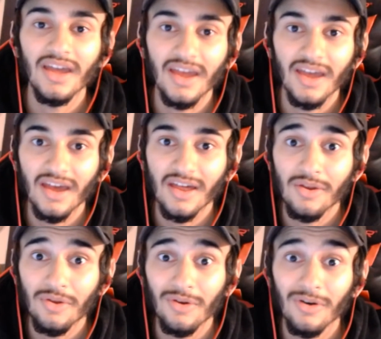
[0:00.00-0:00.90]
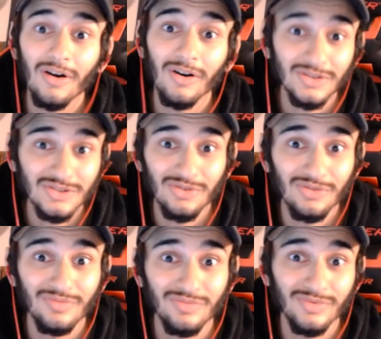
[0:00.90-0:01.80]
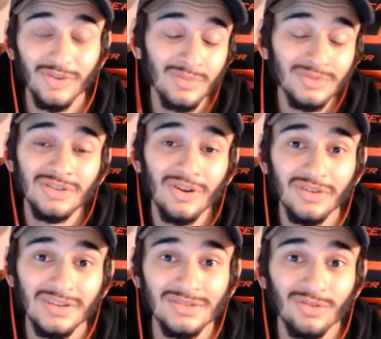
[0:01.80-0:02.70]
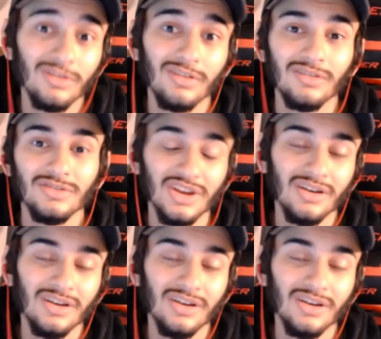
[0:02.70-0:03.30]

and also the Crimson tokens or